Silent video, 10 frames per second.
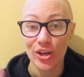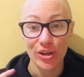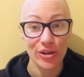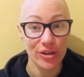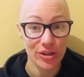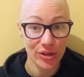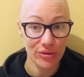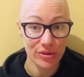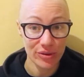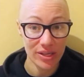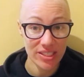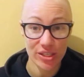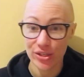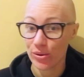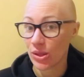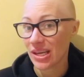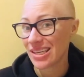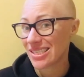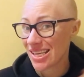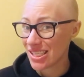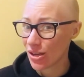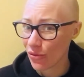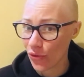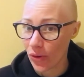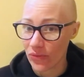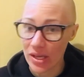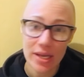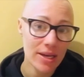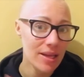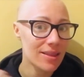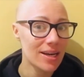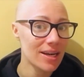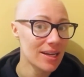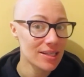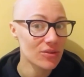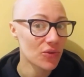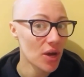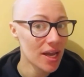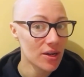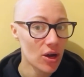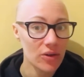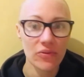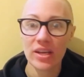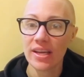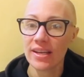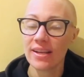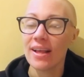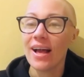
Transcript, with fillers: Could you do it? Do you think it's easier for a vegan than it is for a non-vegan?